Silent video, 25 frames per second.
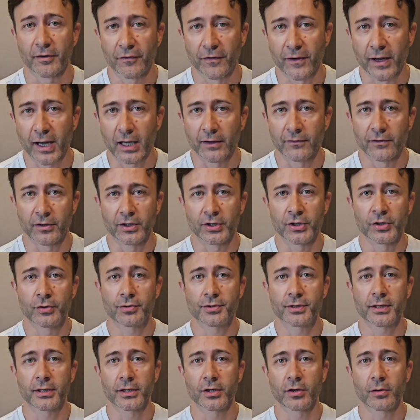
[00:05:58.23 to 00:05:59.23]
5,
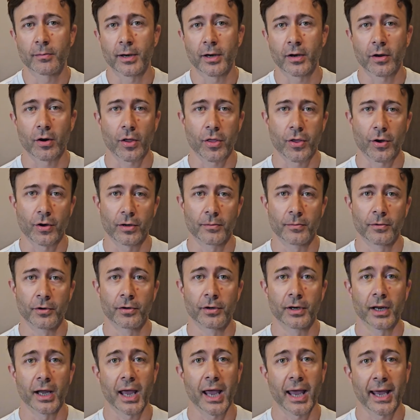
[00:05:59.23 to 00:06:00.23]
using human growth
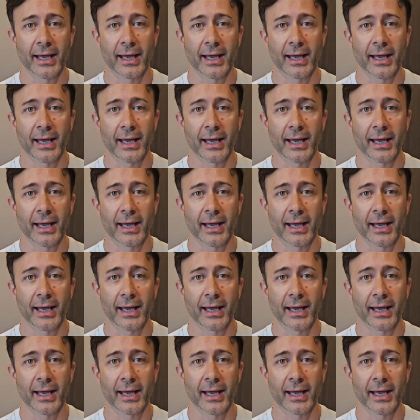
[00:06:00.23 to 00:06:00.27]
hormone